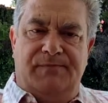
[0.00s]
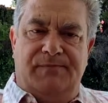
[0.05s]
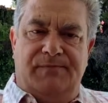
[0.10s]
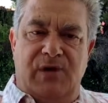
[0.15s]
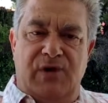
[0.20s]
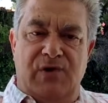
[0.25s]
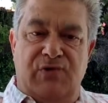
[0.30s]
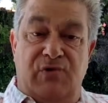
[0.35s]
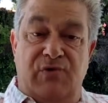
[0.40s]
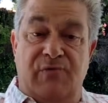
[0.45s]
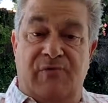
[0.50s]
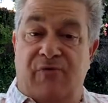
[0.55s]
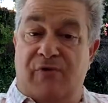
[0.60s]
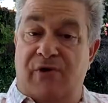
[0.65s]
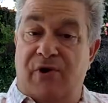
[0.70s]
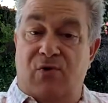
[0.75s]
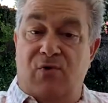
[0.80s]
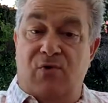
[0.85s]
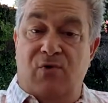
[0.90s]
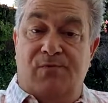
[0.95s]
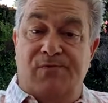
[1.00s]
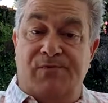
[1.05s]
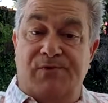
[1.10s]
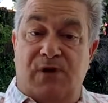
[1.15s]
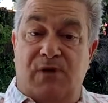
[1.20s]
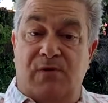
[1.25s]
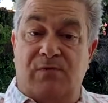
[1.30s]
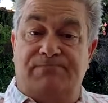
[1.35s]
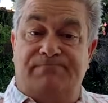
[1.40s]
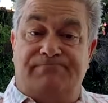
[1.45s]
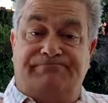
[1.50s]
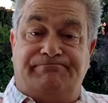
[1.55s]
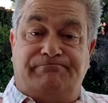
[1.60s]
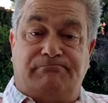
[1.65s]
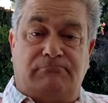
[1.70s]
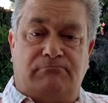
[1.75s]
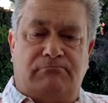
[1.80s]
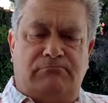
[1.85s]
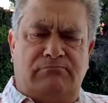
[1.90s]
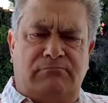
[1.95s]
There's room for it all. So
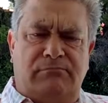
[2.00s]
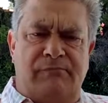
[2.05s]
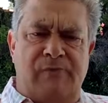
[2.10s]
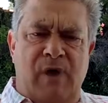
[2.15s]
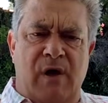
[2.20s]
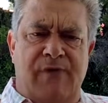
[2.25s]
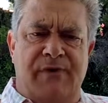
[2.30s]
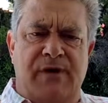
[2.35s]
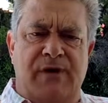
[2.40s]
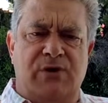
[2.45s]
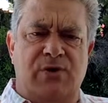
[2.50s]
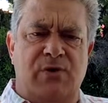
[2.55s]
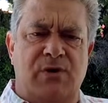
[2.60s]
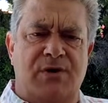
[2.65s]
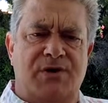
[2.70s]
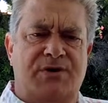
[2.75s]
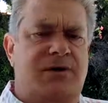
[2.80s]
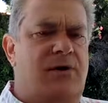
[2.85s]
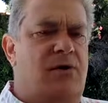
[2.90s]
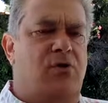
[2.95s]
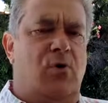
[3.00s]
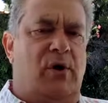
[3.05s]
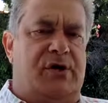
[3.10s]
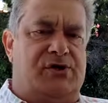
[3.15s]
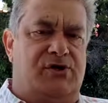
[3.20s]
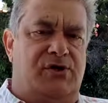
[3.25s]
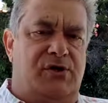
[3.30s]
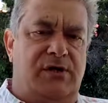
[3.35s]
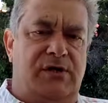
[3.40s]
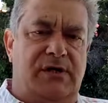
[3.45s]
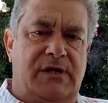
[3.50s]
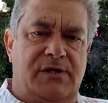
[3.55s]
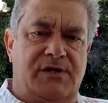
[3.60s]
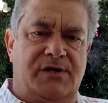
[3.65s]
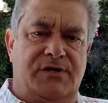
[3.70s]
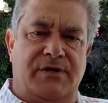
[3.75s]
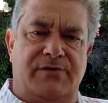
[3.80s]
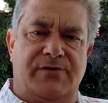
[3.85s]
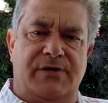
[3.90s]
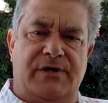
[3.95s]
I think to answer your question,
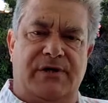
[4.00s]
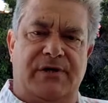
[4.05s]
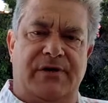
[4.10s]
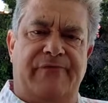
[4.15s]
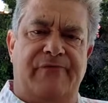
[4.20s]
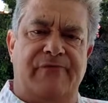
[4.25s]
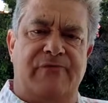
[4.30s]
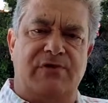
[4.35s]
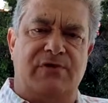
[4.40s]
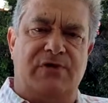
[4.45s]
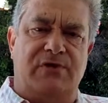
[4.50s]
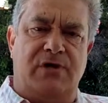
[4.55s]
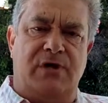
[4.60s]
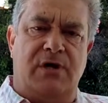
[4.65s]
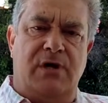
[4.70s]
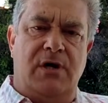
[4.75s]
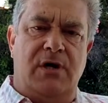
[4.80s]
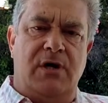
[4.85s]
is there a difference